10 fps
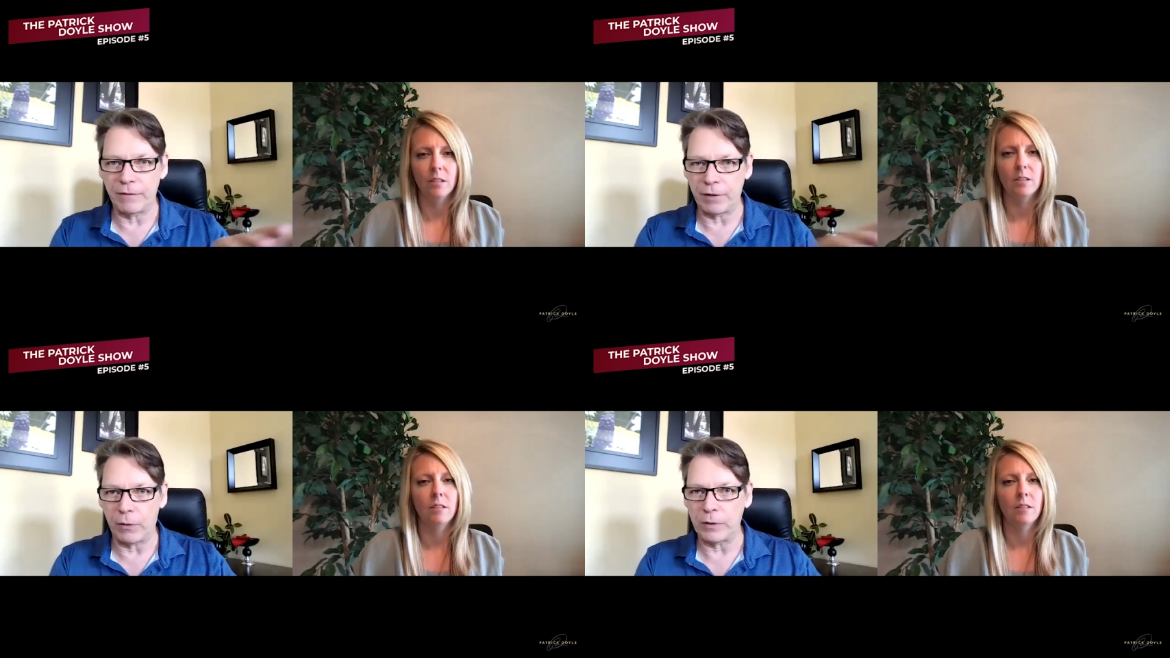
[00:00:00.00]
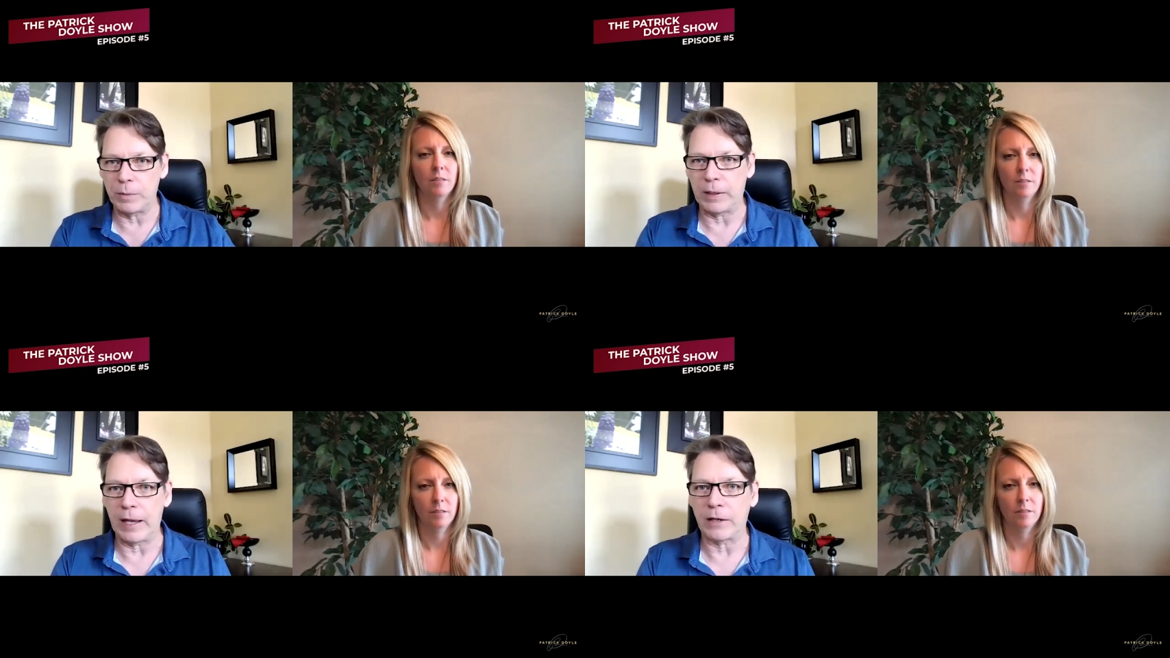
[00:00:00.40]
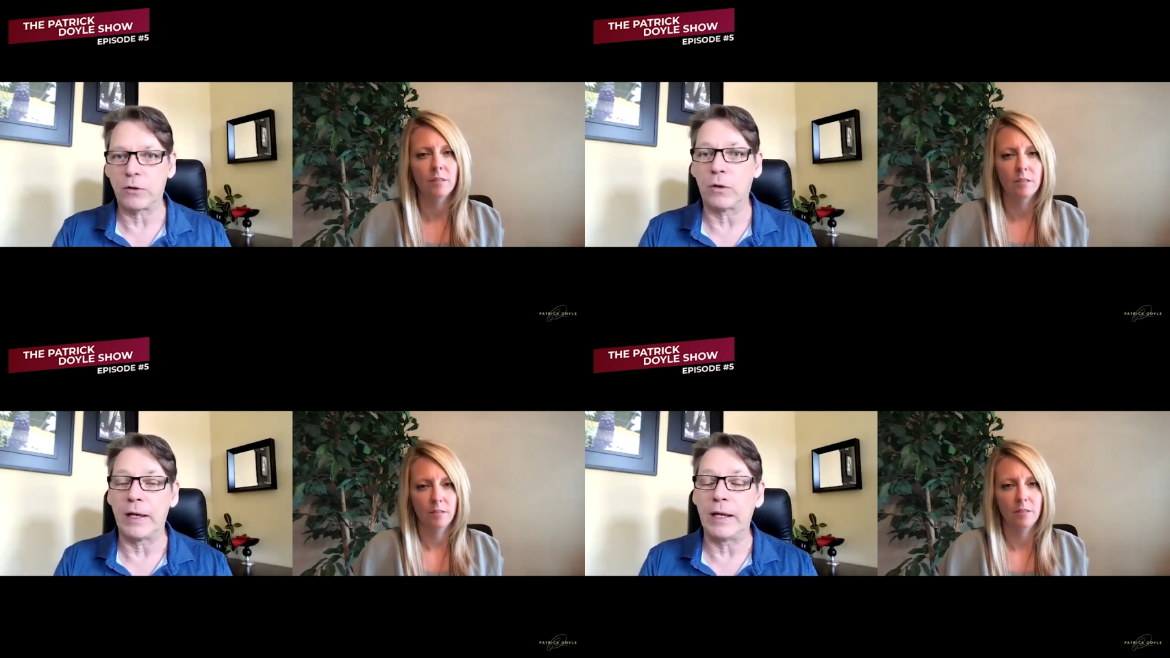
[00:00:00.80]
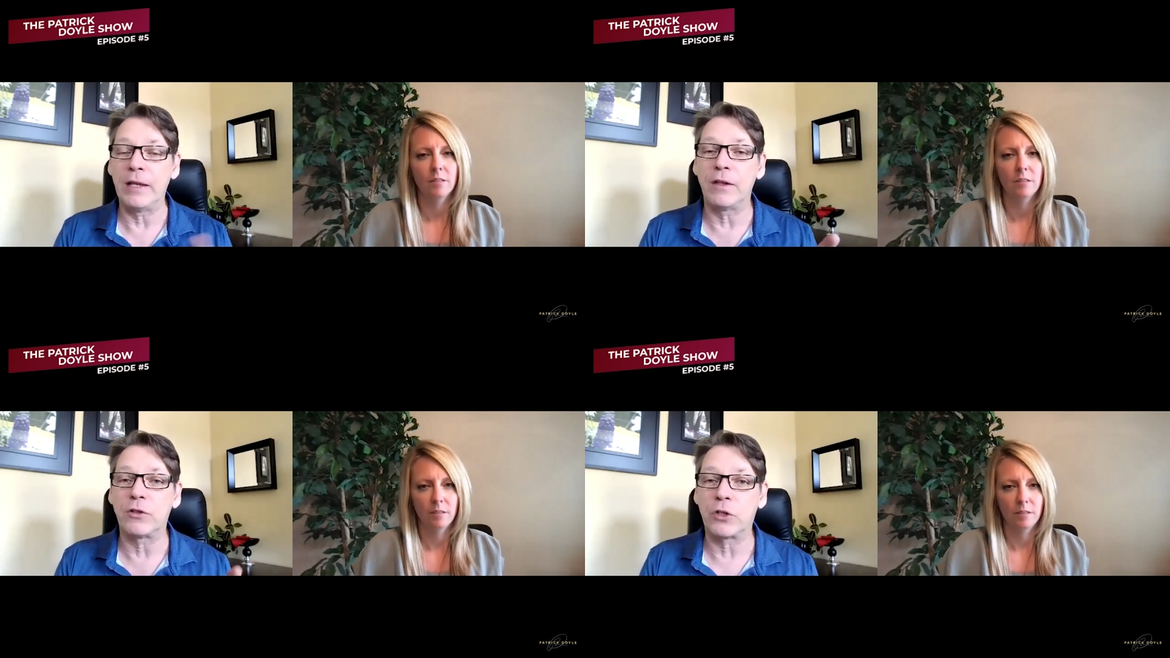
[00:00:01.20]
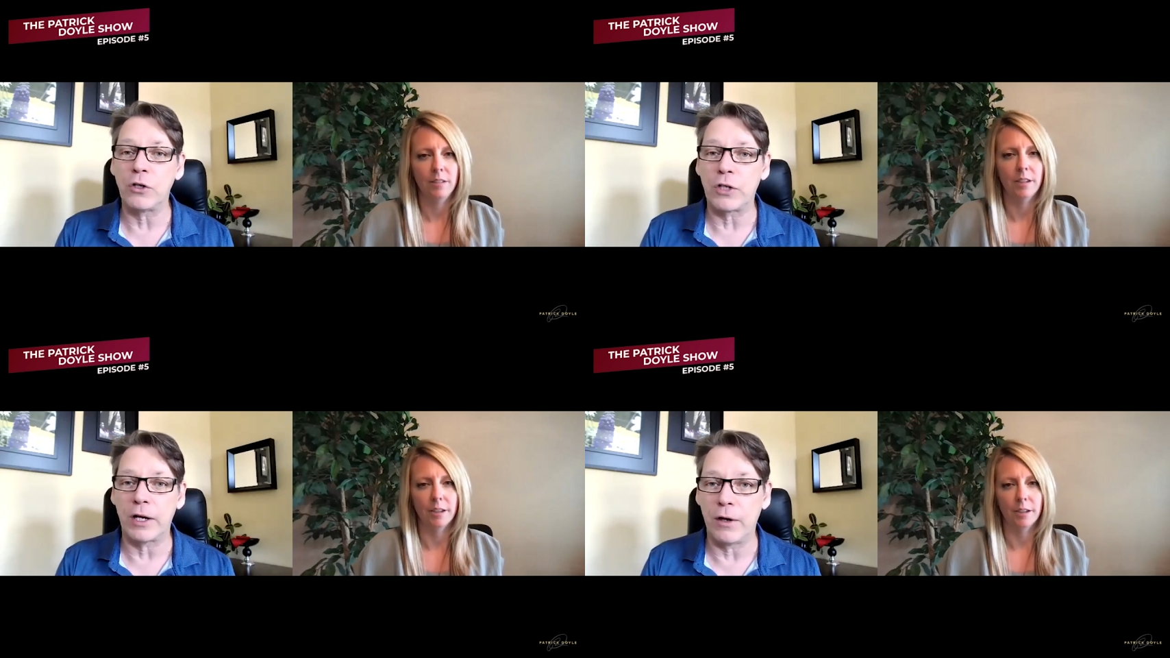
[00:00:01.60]
Speaker 1: of it always being external and in the
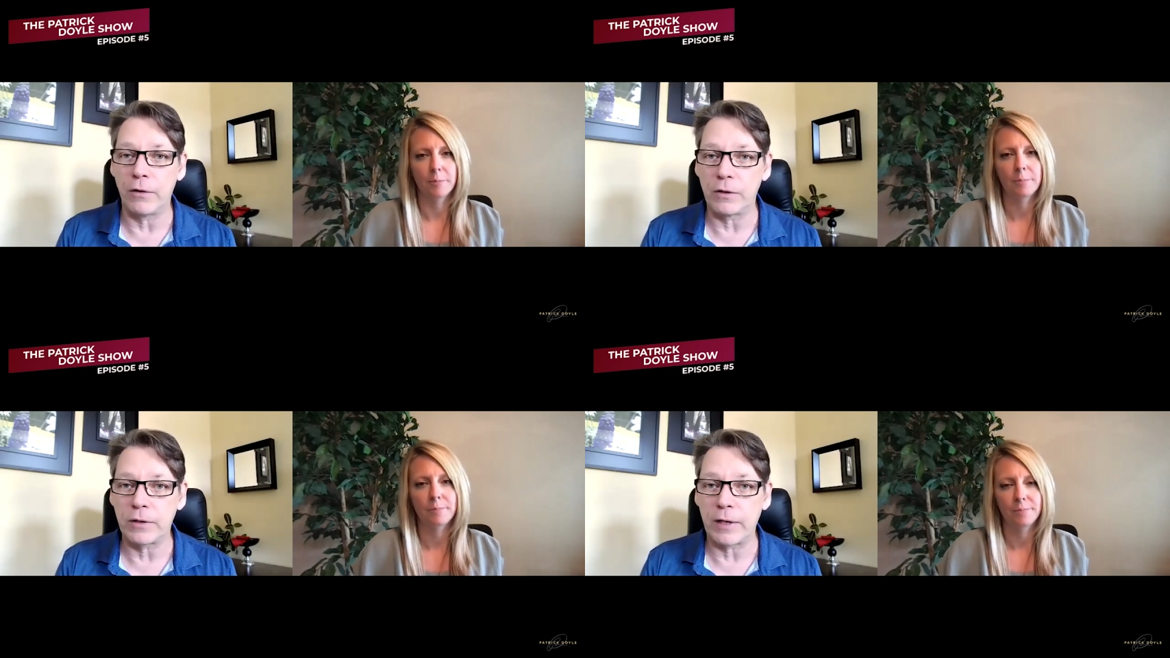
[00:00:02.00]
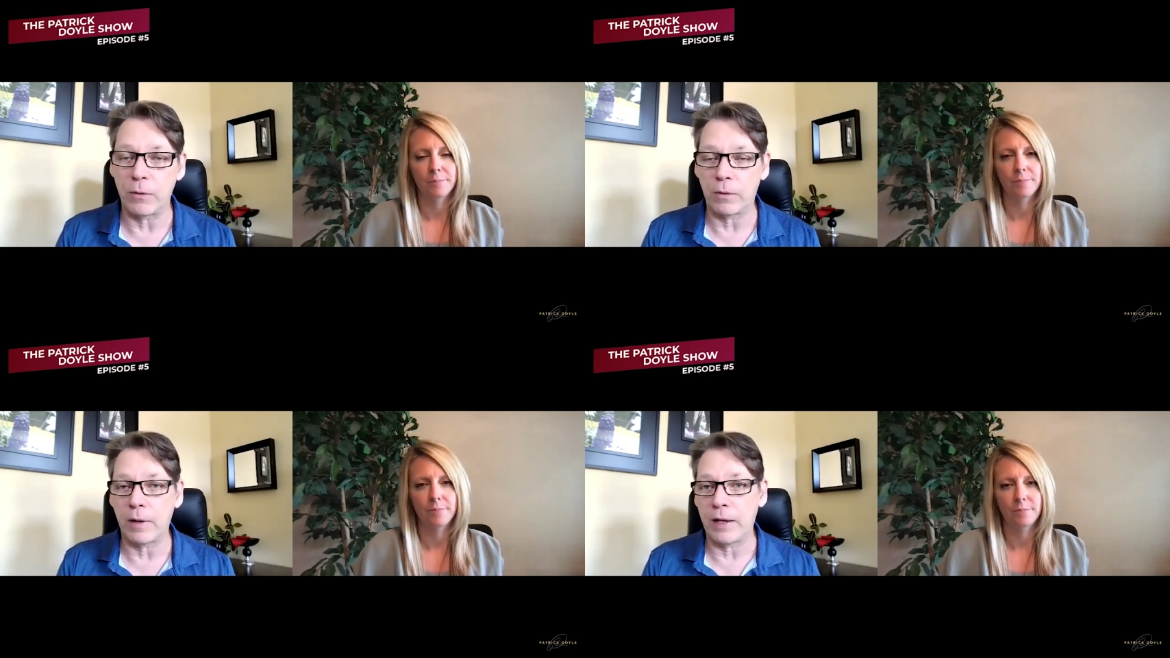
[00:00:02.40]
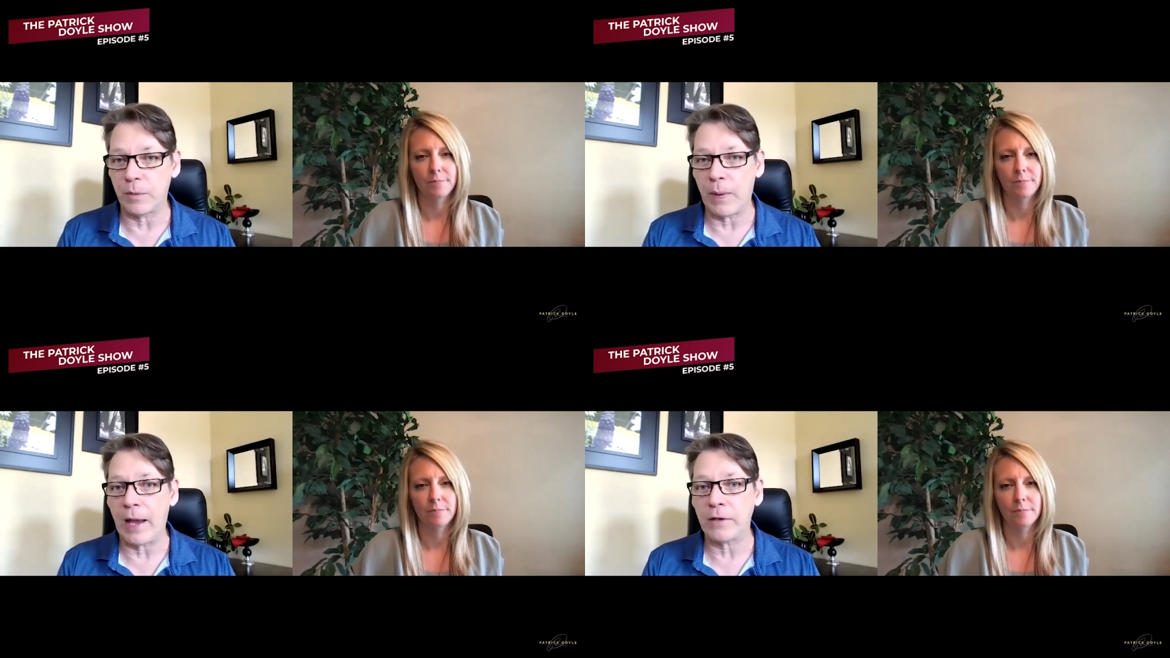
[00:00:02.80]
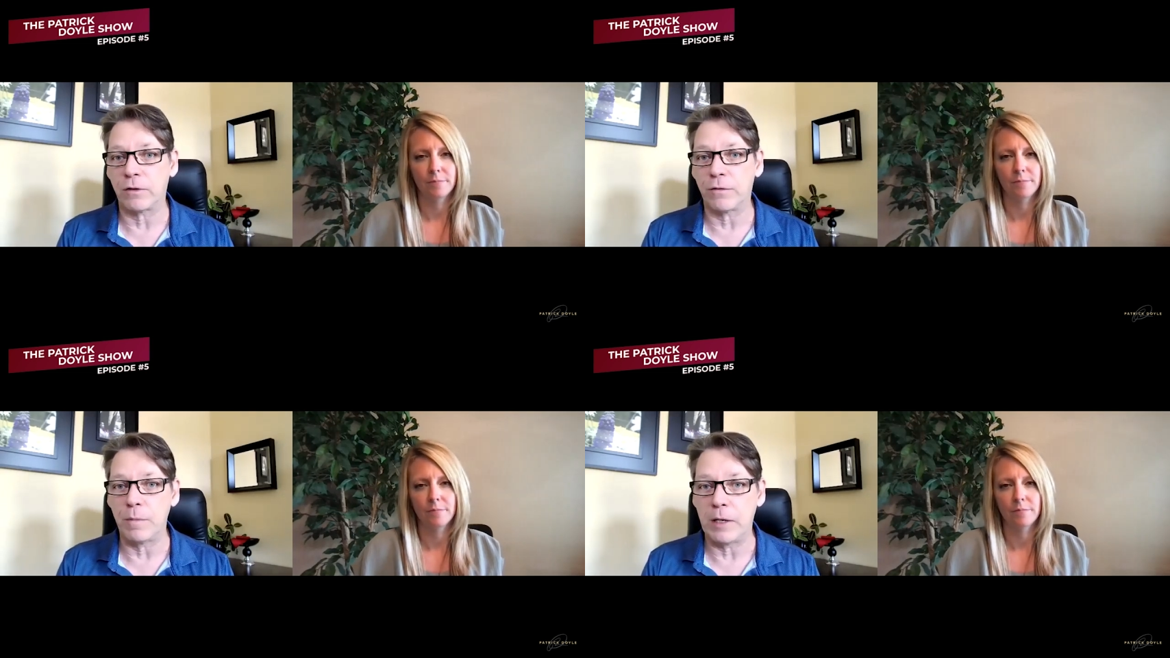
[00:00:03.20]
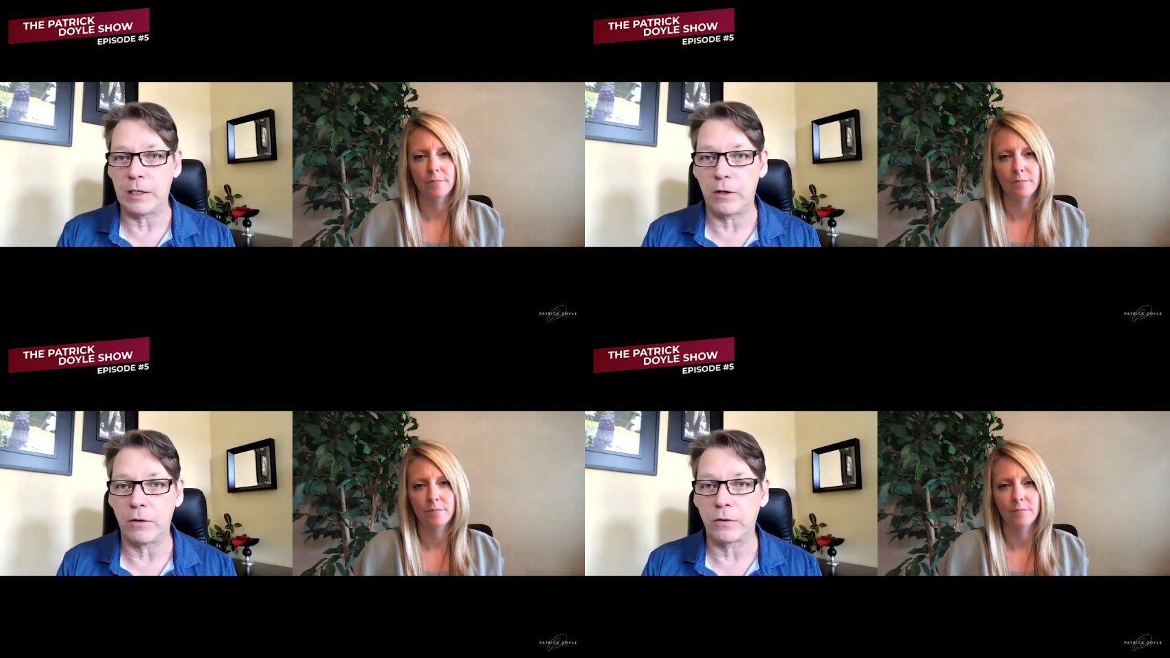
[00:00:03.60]
church i noticed uh, as a pastor for many
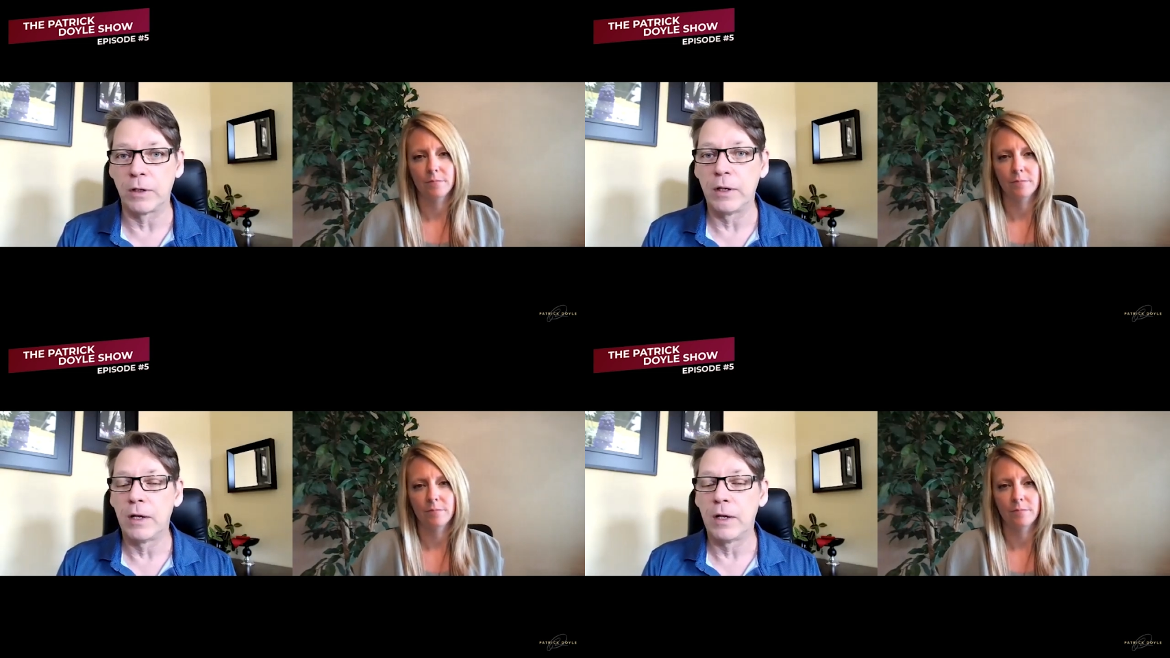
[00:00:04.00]
years